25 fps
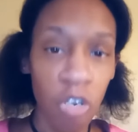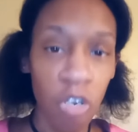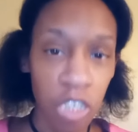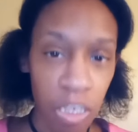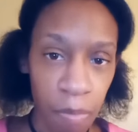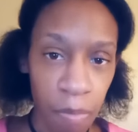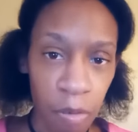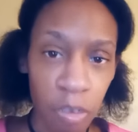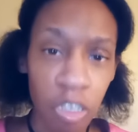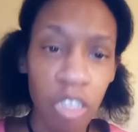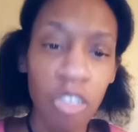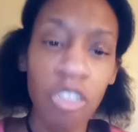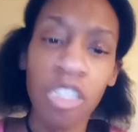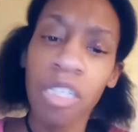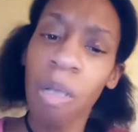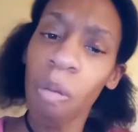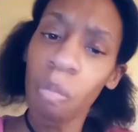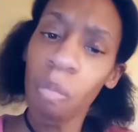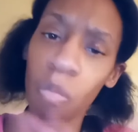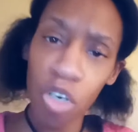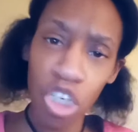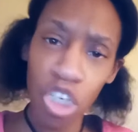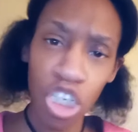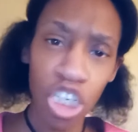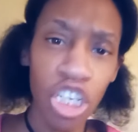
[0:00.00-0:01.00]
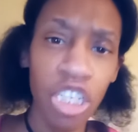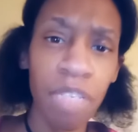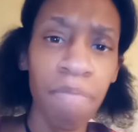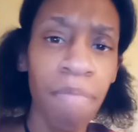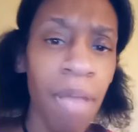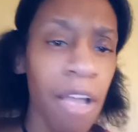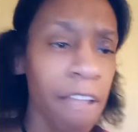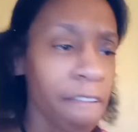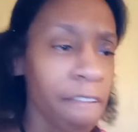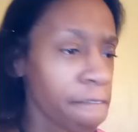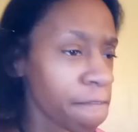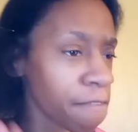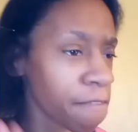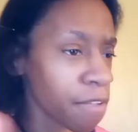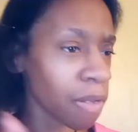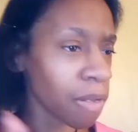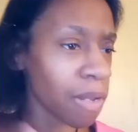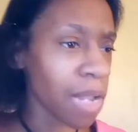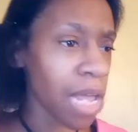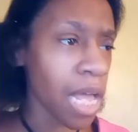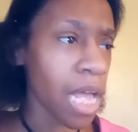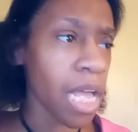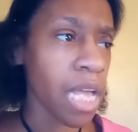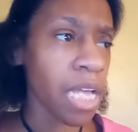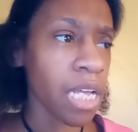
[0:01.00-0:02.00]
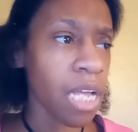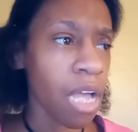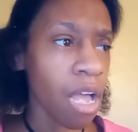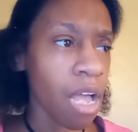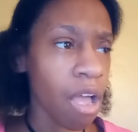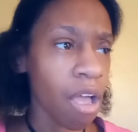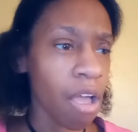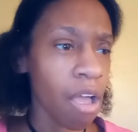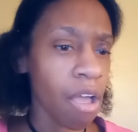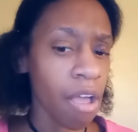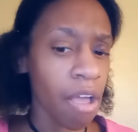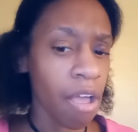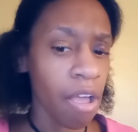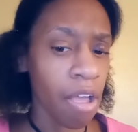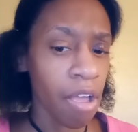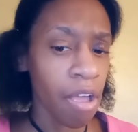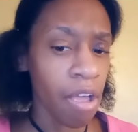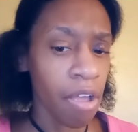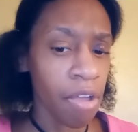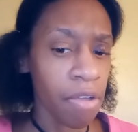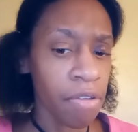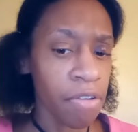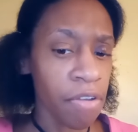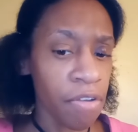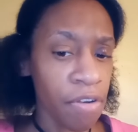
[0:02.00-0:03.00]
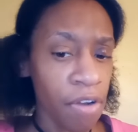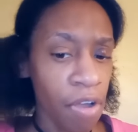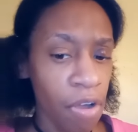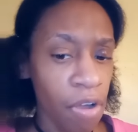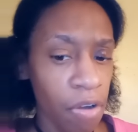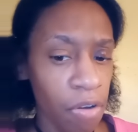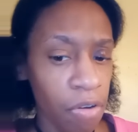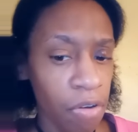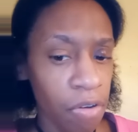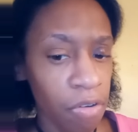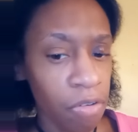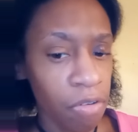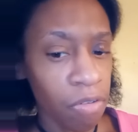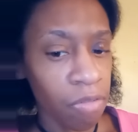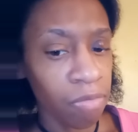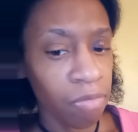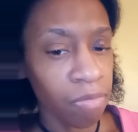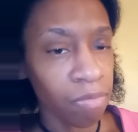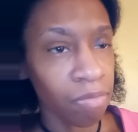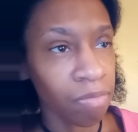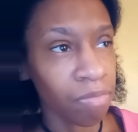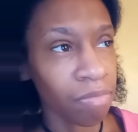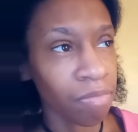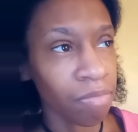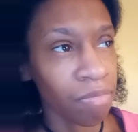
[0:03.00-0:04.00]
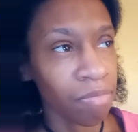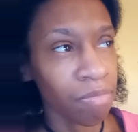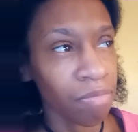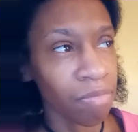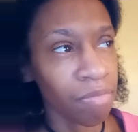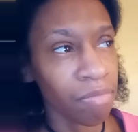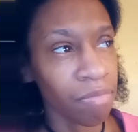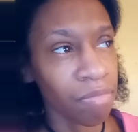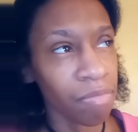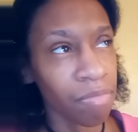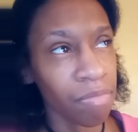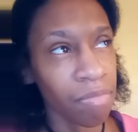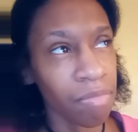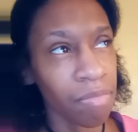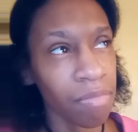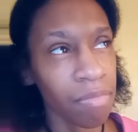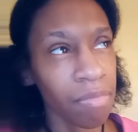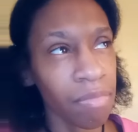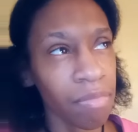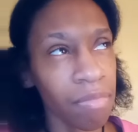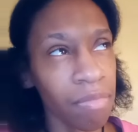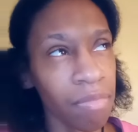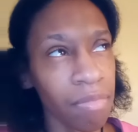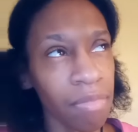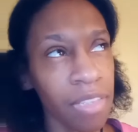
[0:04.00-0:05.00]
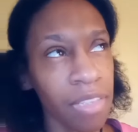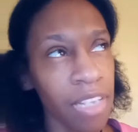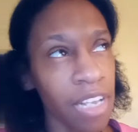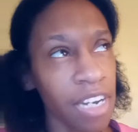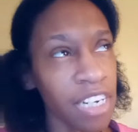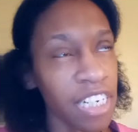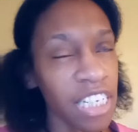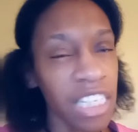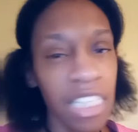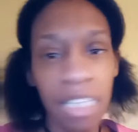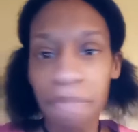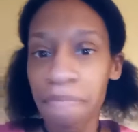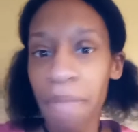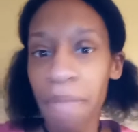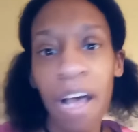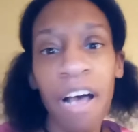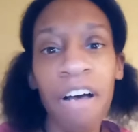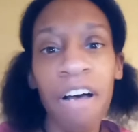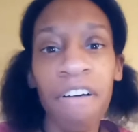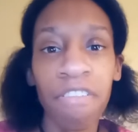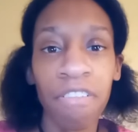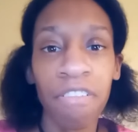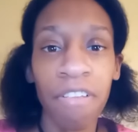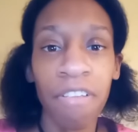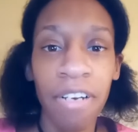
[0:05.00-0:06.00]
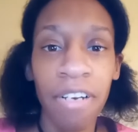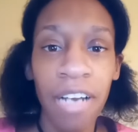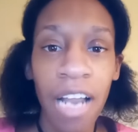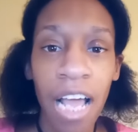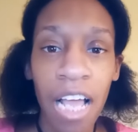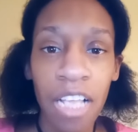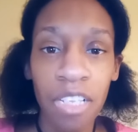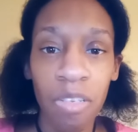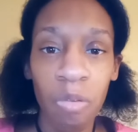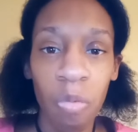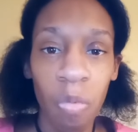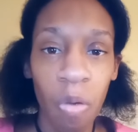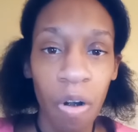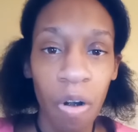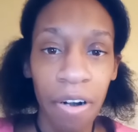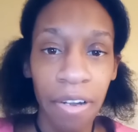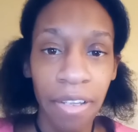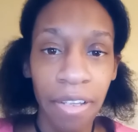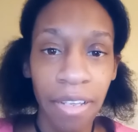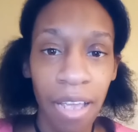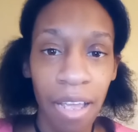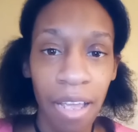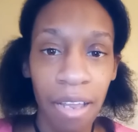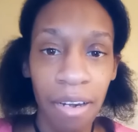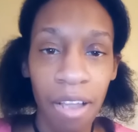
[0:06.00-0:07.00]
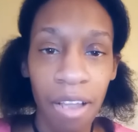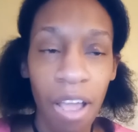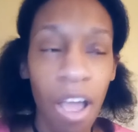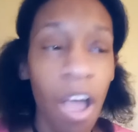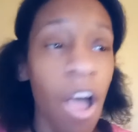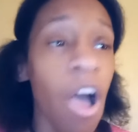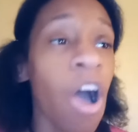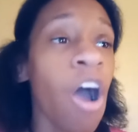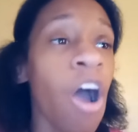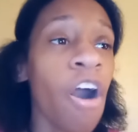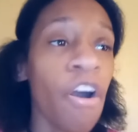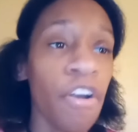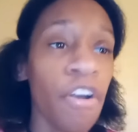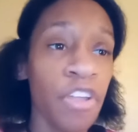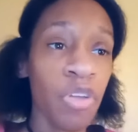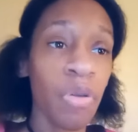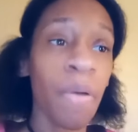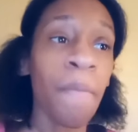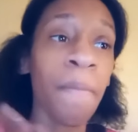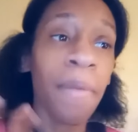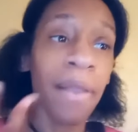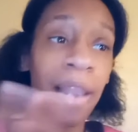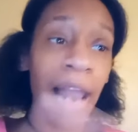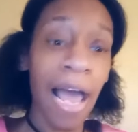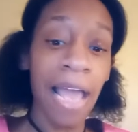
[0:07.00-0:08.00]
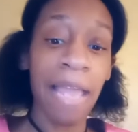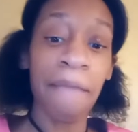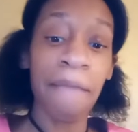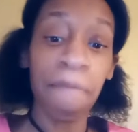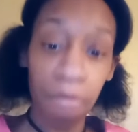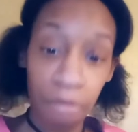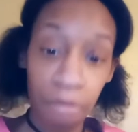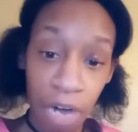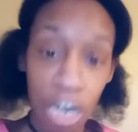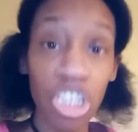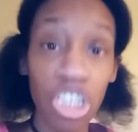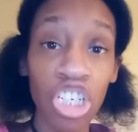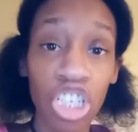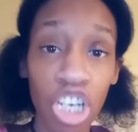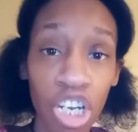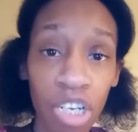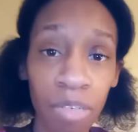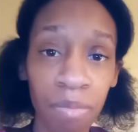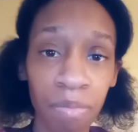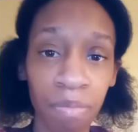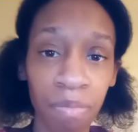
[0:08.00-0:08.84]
So some witches might feel like, you know, their spells are not working. Are you applying pressure?